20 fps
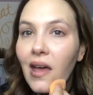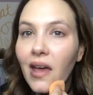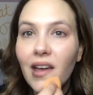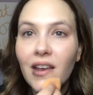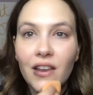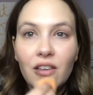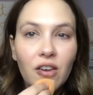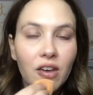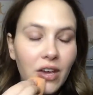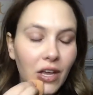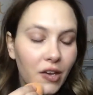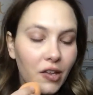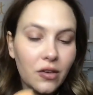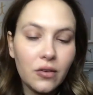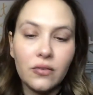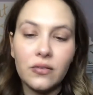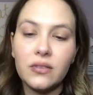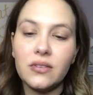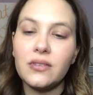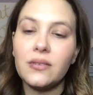And you can
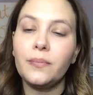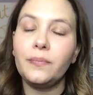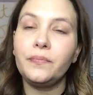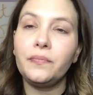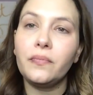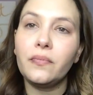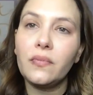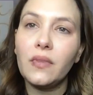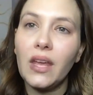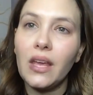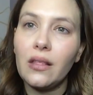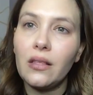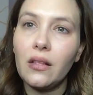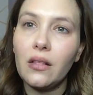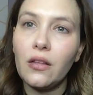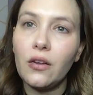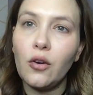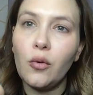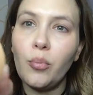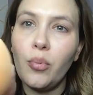use like the
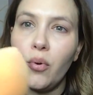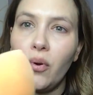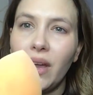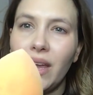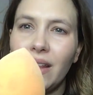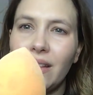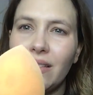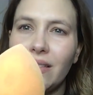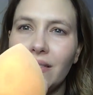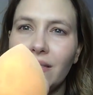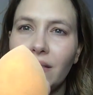little point.